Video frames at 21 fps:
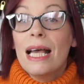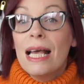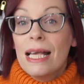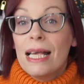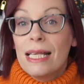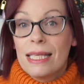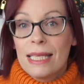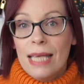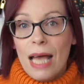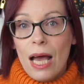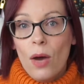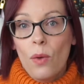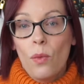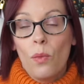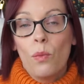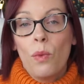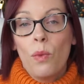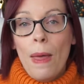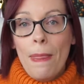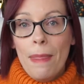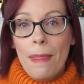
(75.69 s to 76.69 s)
So
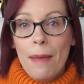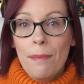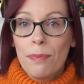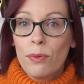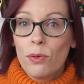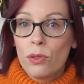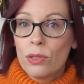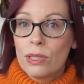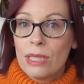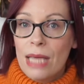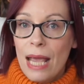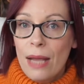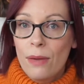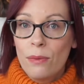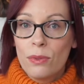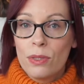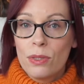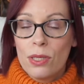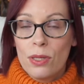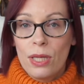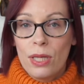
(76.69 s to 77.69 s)
when they brought
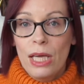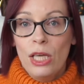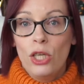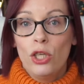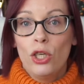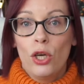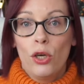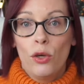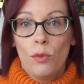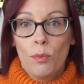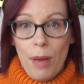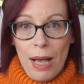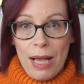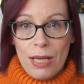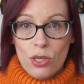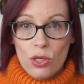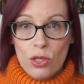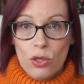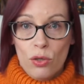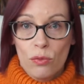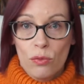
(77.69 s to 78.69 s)
out the new
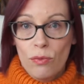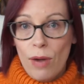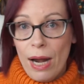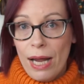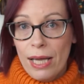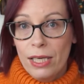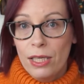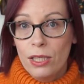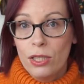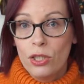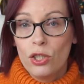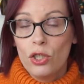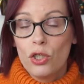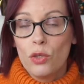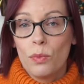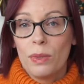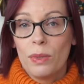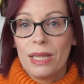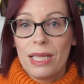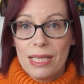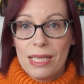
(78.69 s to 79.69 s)
pastel range
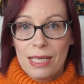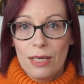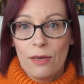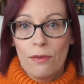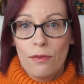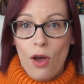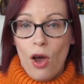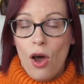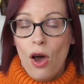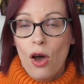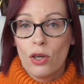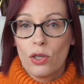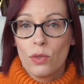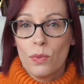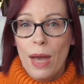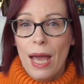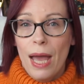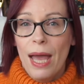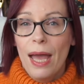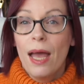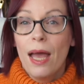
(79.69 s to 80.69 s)
with the silver
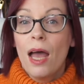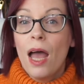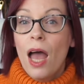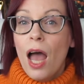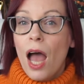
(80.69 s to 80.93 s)
hardware